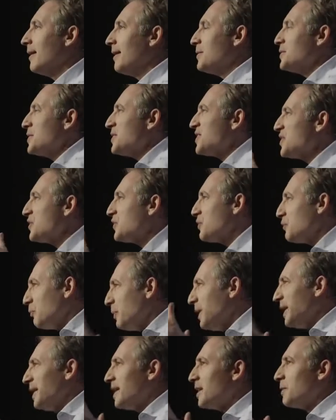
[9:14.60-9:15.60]
It was this
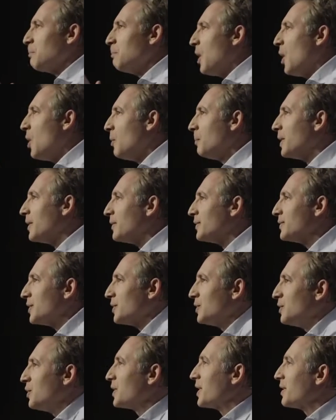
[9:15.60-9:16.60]
thrilling moment
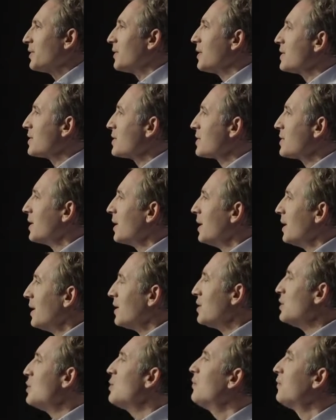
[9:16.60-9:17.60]
to look at this
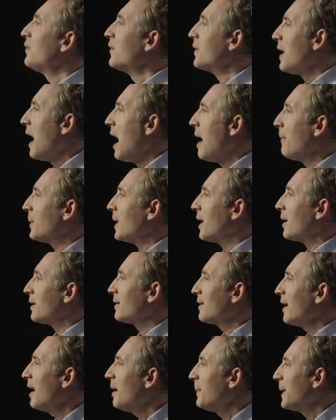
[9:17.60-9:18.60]
new
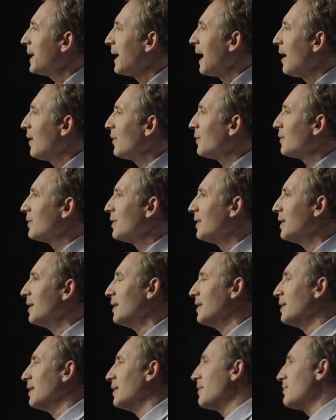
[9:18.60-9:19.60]
phenomenon coming out
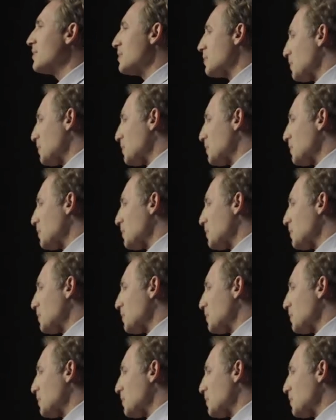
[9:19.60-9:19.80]
of